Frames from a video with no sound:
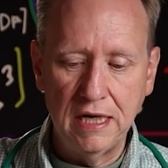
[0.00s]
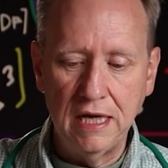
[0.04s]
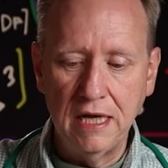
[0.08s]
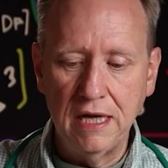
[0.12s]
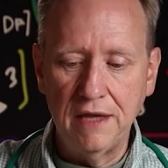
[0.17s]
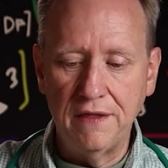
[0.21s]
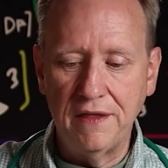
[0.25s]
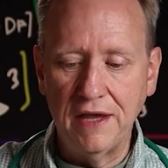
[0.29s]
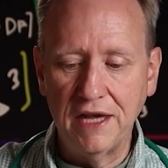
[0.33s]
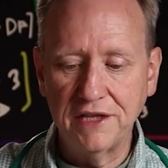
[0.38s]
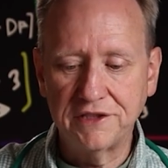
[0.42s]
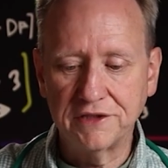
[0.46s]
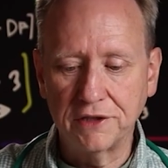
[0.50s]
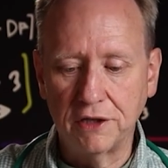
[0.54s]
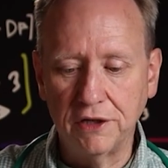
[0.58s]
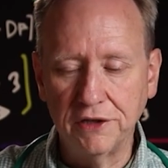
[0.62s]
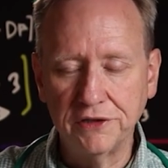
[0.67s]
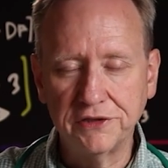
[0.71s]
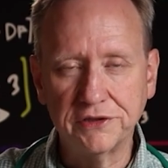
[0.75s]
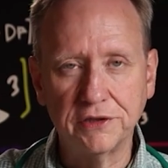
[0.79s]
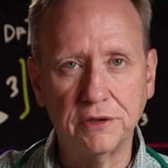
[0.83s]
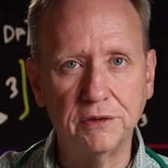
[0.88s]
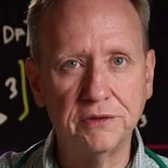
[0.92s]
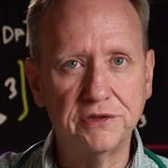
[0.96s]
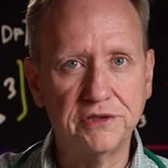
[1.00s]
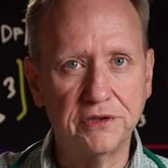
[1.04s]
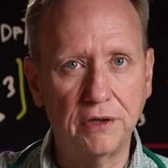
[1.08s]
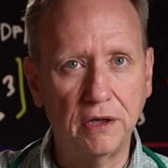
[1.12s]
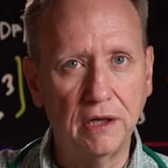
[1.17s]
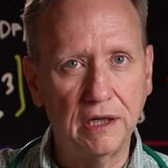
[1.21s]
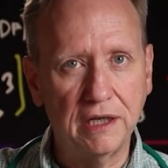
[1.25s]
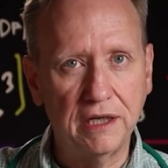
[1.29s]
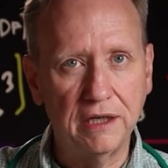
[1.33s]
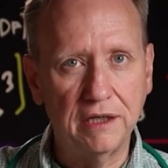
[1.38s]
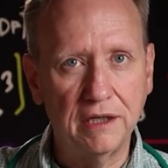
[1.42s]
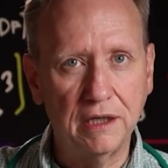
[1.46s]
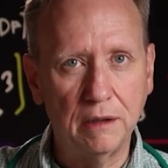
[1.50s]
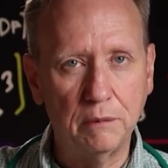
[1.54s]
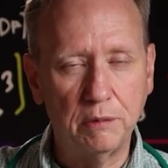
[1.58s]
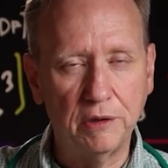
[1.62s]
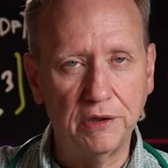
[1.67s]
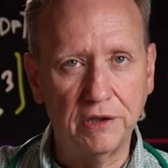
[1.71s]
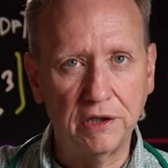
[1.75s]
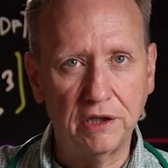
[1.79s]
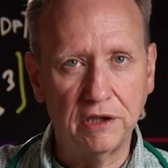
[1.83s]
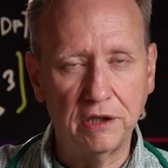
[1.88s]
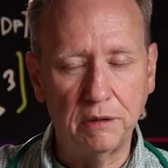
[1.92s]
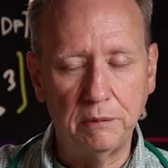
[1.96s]
That's also certainly a number
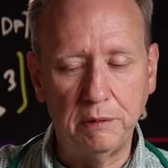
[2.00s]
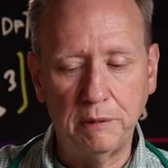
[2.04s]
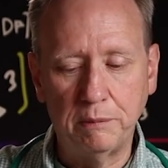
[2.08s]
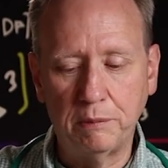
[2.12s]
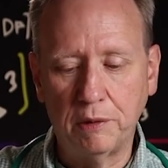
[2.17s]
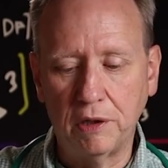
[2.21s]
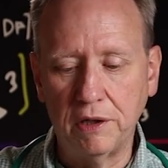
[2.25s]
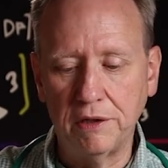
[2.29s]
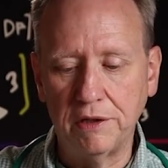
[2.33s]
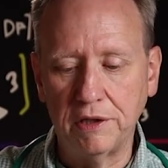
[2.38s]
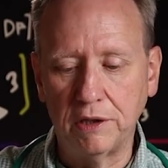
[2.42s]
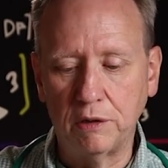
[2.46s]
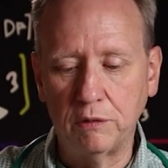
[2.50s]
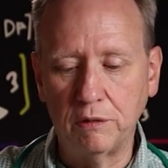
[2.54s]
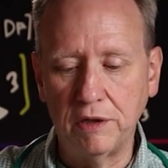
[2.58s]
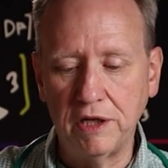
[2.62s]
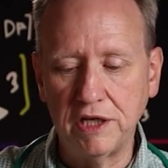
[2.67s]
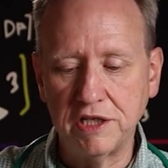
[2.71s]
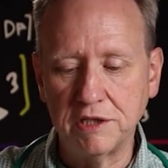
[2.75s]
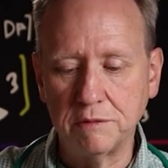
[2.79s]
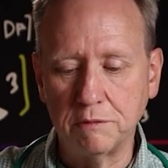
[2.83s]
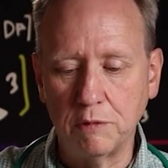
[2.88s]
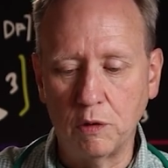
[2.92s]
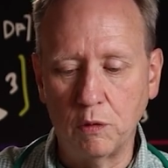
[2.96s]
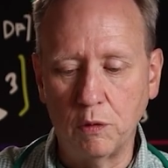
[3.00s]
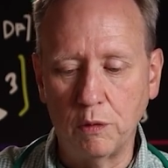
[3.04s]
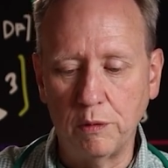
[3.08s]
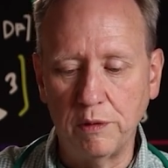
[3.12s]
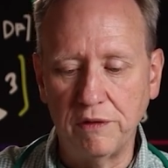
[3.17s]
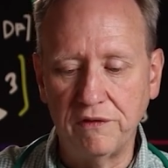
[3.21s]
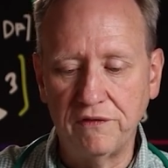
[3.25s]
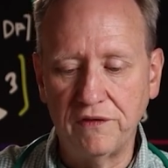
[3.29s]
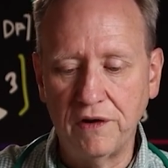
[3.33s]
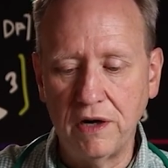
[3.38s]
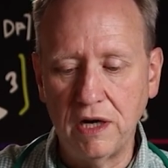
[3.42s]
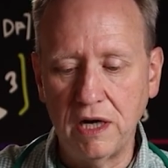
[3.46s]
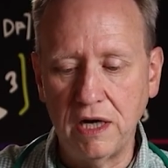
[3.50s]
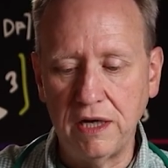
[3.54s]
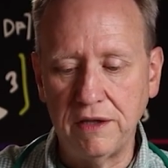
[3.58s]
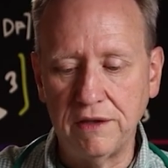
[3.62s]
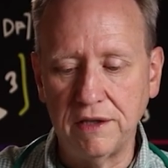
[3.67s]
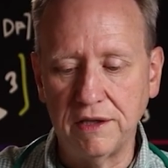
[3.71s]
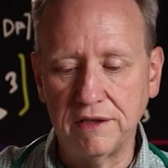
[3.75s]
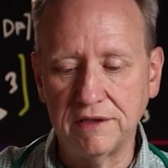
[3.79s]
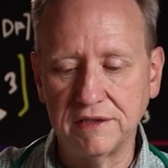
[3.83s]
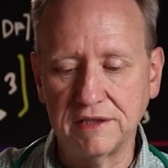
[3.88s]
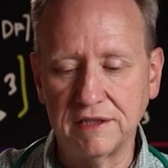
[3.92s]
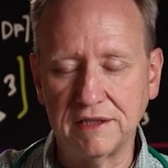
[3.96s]
that could be part of the equation, but what we find
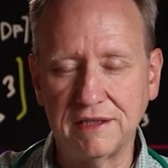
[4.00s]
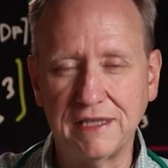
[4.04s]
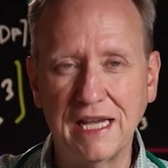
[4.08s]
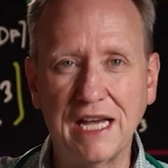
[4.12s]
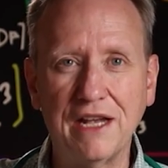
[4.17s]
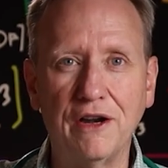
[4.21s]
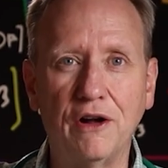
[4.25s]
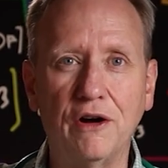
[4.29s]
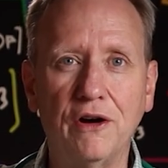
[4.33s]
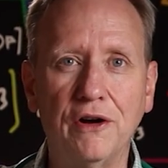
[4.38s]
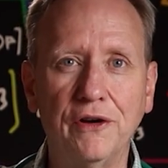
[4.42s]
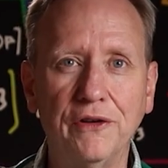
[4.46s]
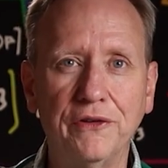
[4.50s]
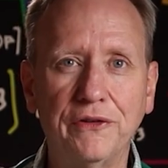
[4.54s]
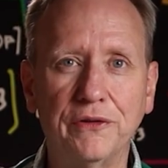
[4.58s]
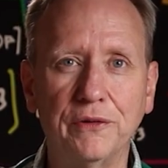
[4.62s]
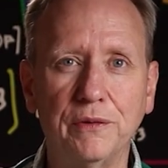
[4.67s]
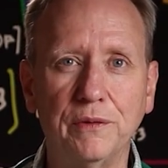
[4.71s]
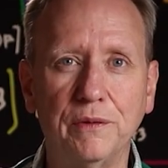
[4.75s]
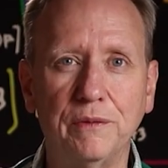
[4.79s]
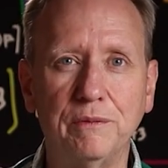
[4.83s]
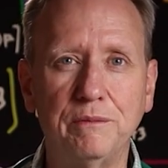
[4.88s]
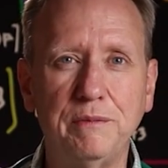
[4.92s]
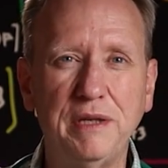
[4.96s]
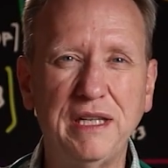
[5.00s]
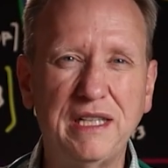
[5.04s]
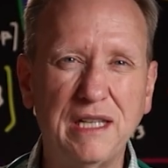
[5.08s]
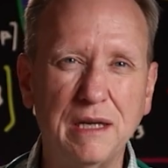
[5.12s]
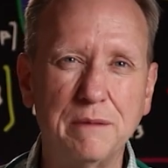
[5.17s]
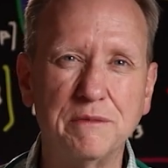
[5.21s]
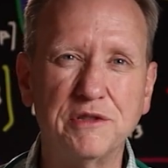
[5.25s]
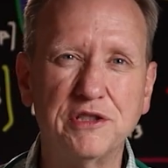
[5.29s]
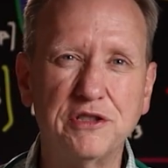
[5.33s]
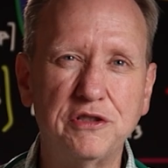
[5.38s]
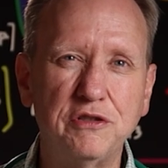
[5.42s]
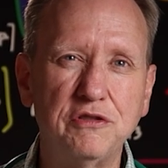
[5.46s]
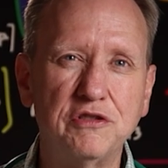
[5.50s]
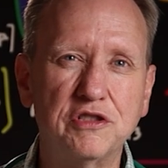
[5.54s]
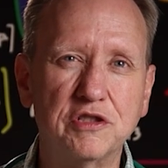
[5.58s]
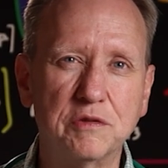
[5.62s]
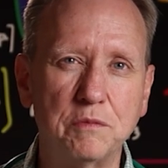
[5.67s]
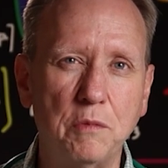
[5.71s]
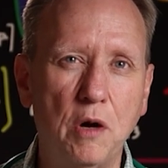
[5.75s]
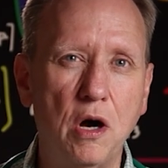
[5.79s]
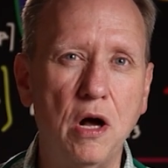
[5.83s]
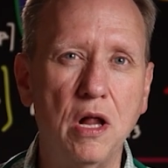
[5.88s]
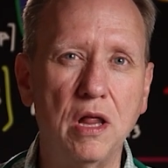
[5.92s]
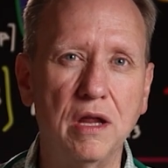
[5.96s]
is that that also becomes too
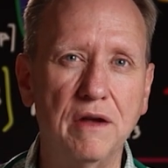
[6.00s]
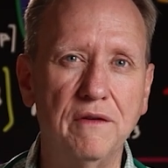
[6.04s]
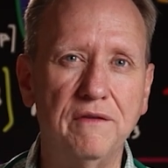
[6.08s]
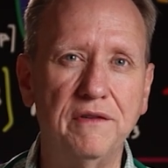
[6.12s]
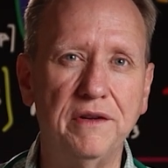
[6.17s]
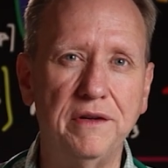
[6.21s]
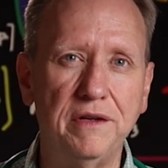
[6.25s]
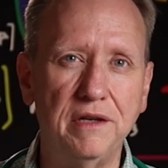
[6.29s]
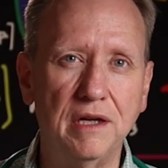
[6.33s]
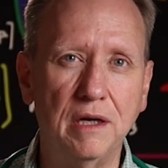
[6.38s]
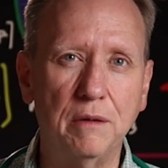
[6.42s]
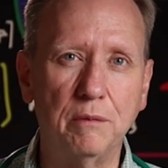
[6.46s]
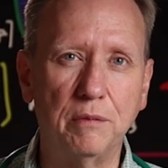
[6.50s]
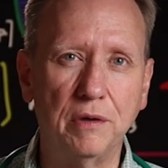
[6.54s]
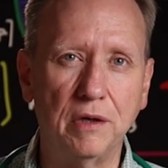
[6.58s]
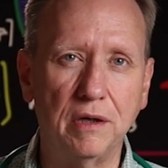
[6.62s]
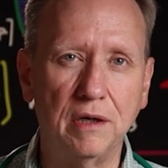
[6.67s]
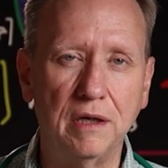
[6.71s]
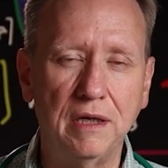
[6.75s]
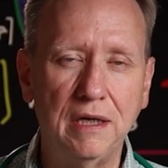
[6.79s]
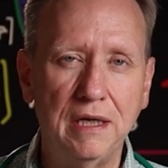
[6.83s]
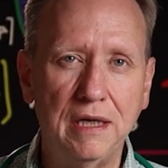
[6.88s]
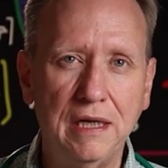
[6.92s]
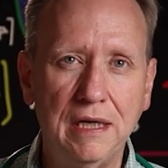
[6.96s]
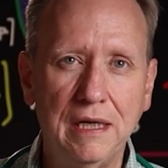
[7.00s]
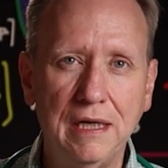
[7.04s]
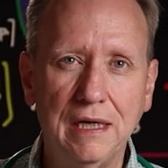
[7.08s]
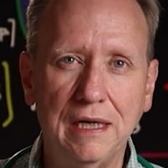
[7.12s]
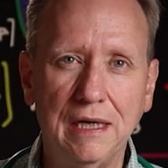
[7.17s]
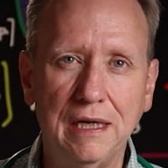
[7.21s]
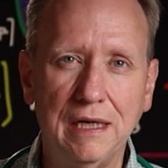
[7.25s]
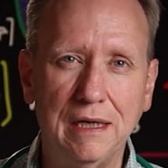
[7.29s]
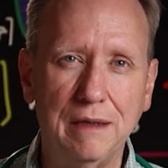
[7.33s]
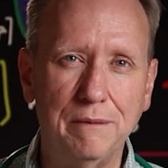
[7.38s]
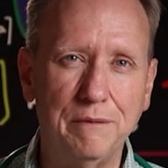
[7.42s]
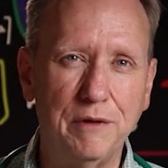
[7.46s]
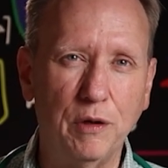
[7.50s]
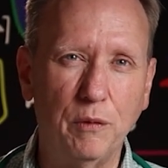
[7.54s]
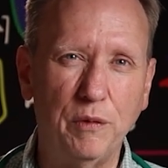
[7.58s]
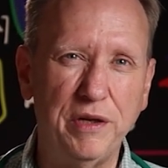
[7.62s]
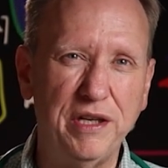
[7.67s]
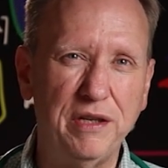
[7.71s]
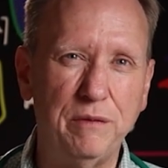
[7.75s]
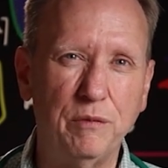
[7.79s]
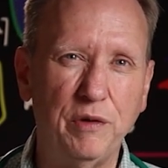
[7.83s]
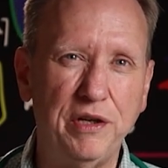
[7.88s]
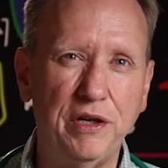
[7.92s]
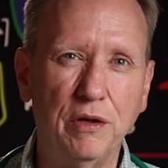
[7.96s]
small of a number that
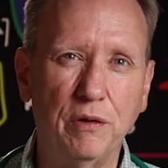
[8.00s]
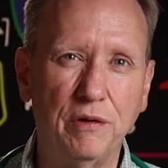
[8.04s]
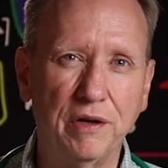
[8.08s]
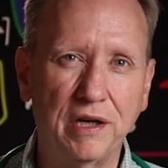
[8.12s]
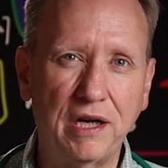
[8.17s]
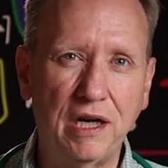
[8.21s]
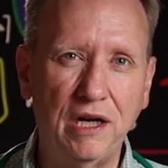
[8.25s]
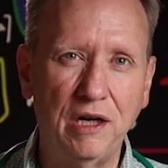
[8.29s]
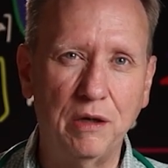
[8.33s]
we don't care